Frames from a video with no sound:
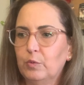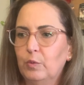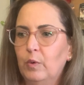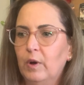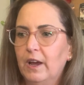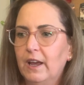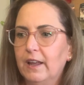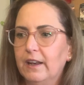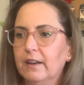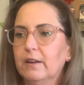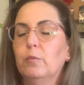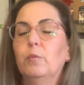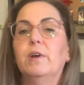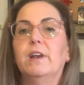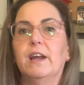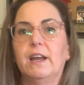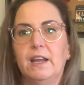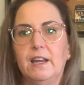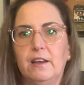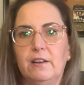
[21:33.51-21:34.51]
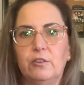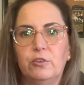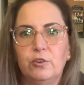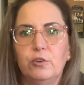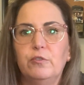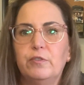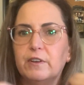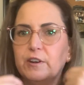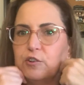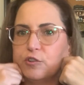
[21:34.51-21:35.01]
when I
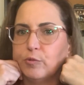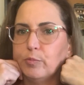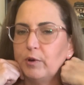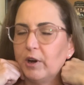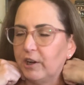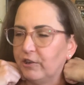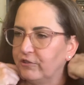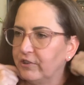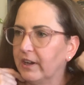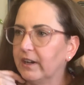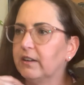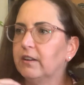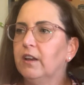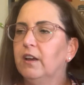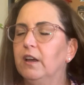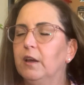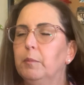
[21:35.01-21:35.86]
do finish a project